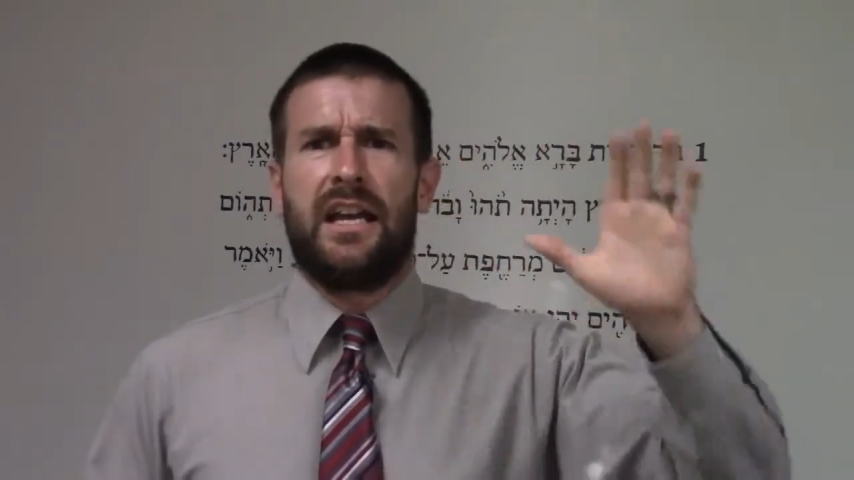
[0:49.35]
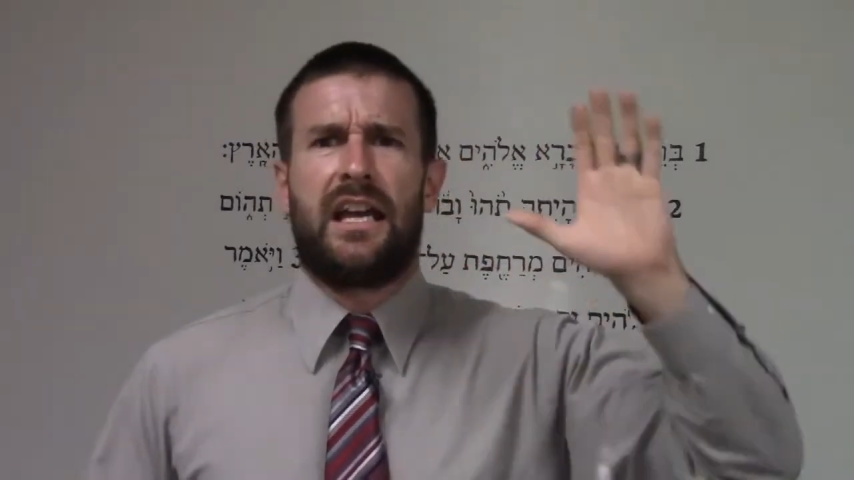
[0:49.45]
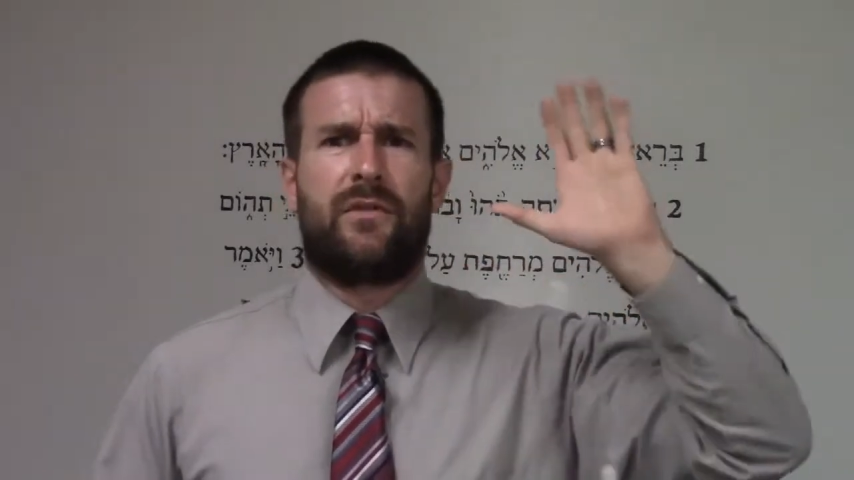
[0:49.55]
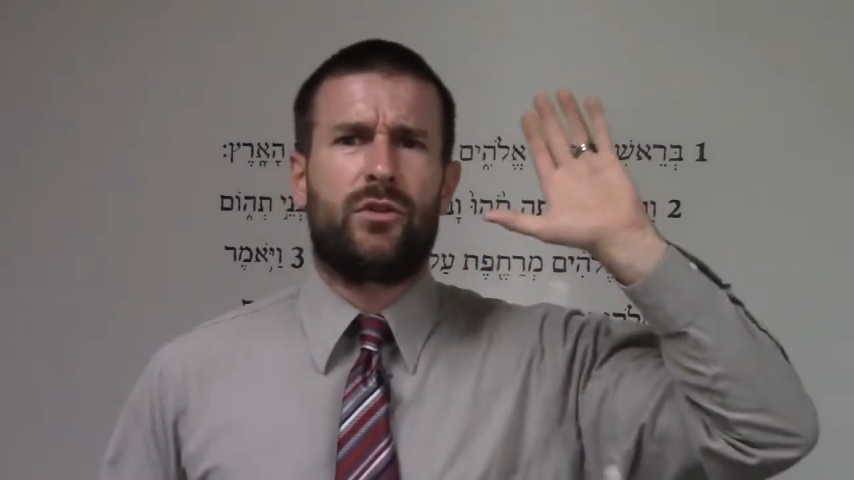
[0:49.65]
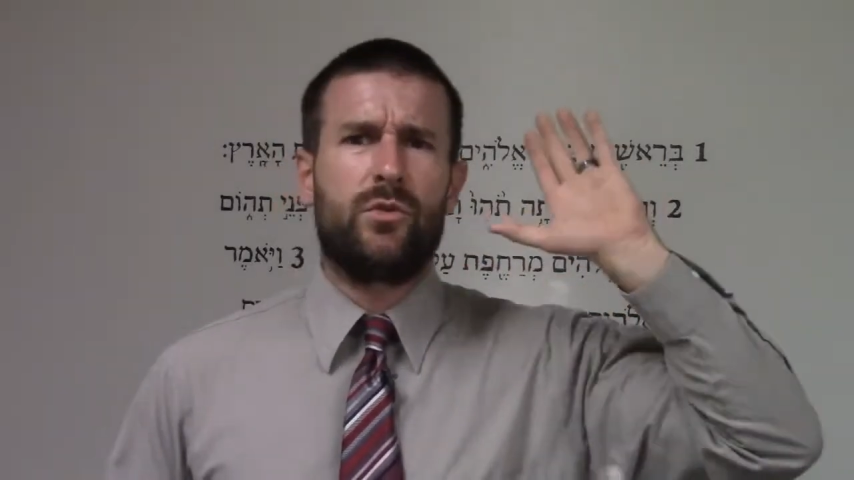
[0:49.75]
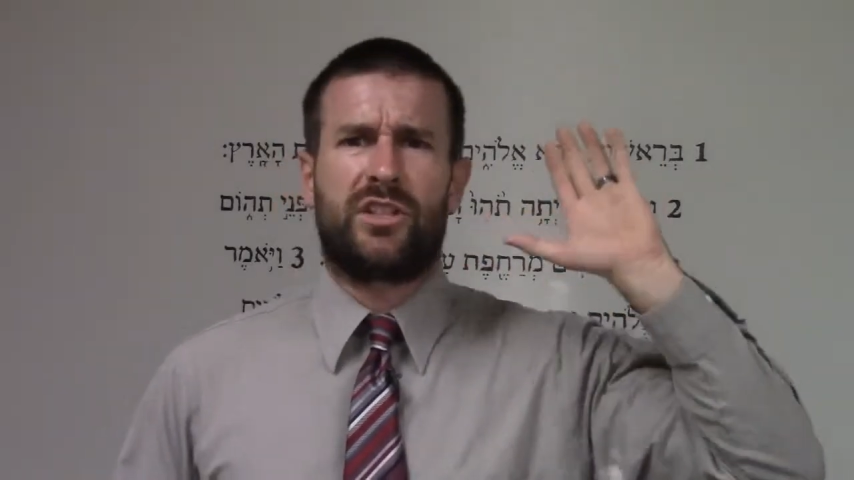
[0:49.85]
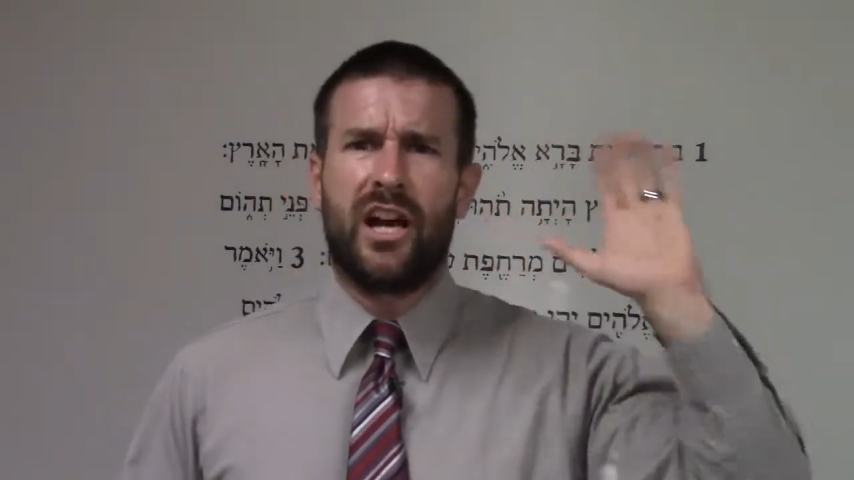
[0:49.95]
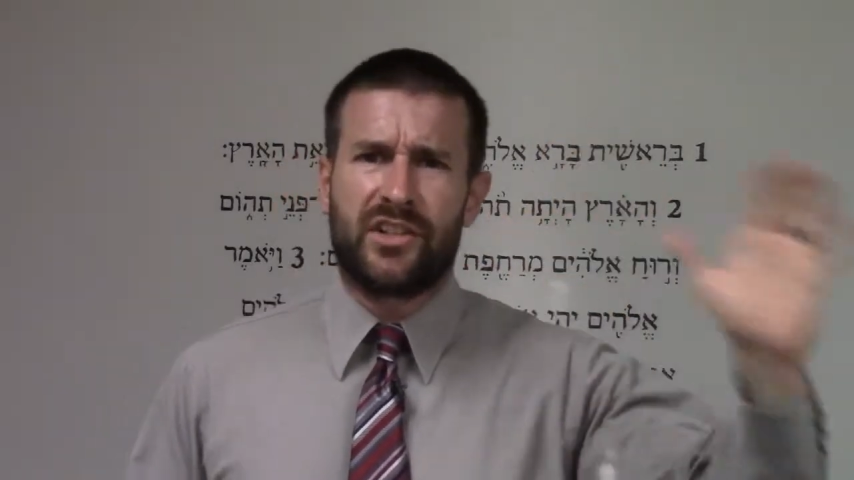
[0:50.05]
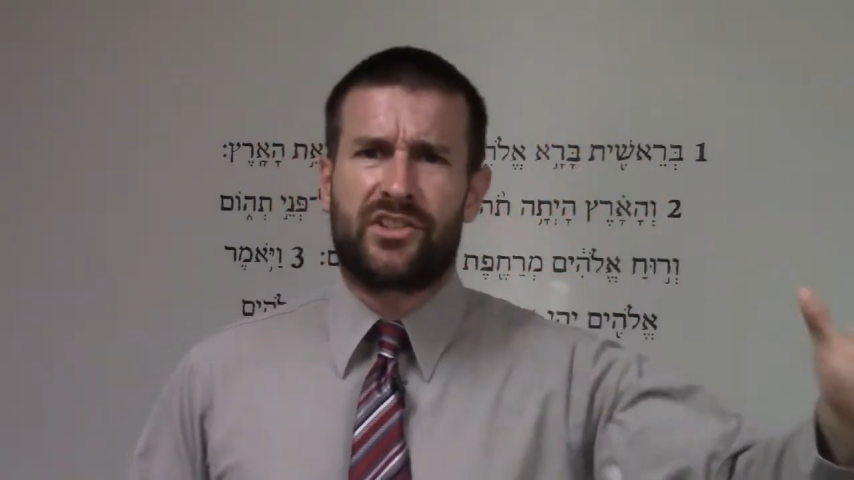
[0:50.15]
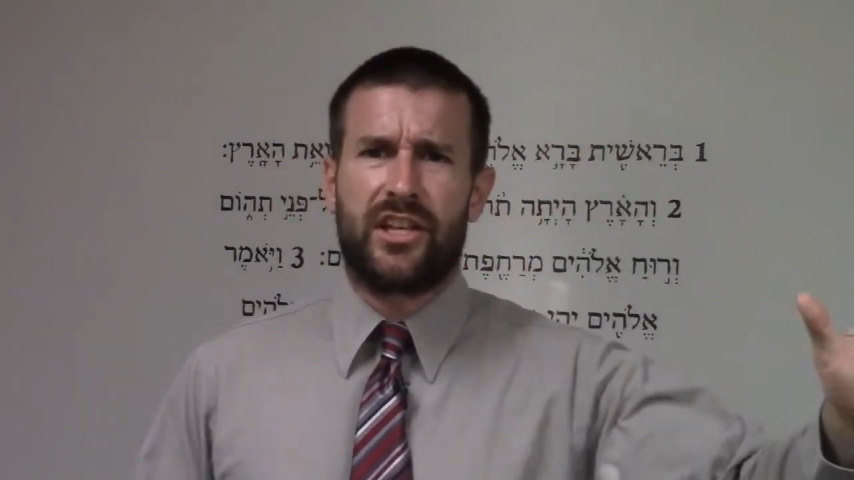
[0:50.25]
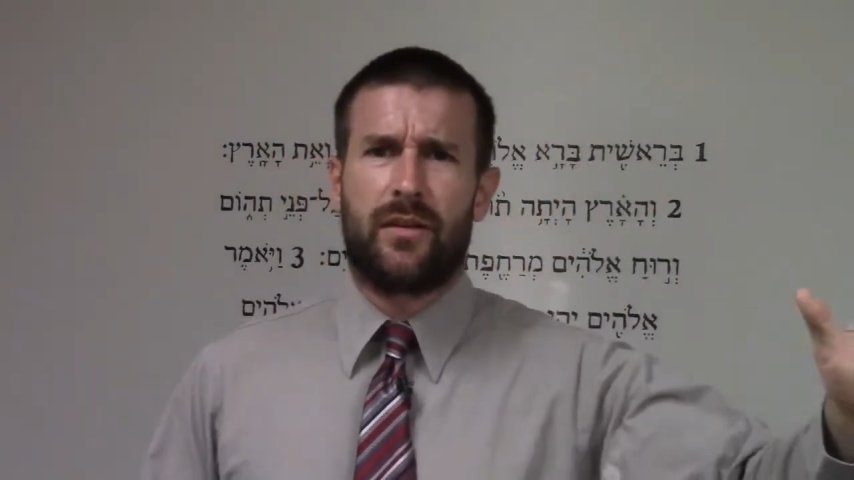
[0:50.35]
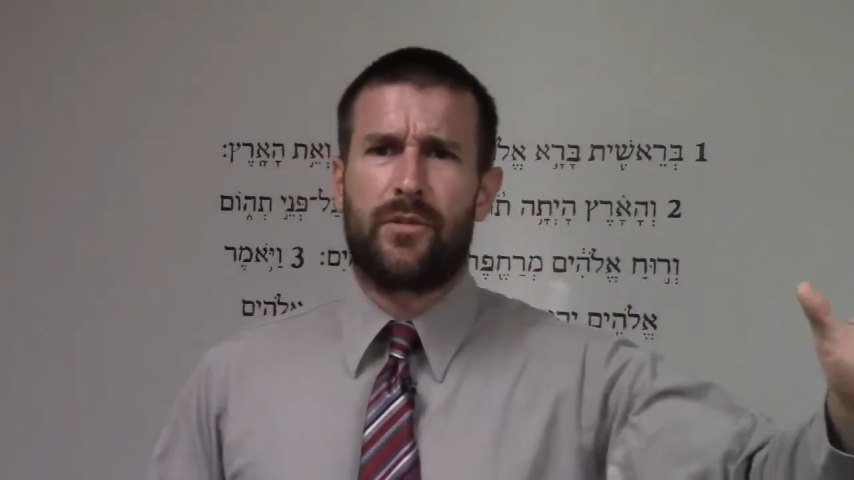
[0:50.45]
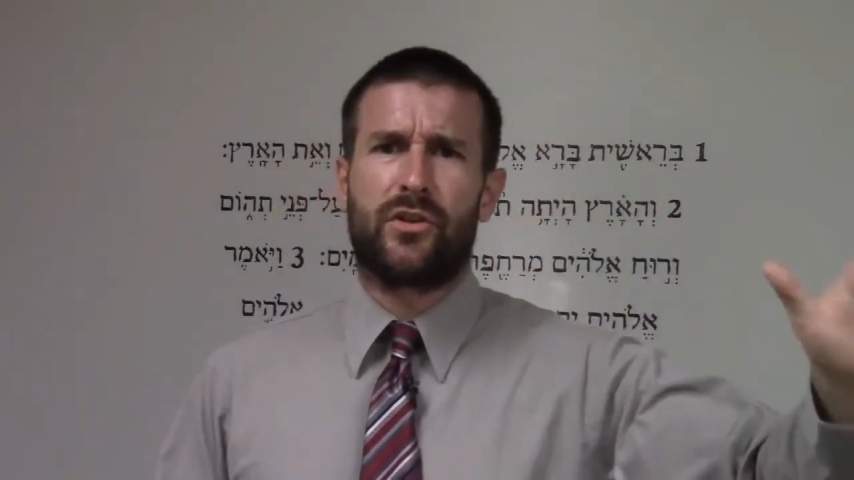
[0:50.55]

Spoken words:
If you touch them,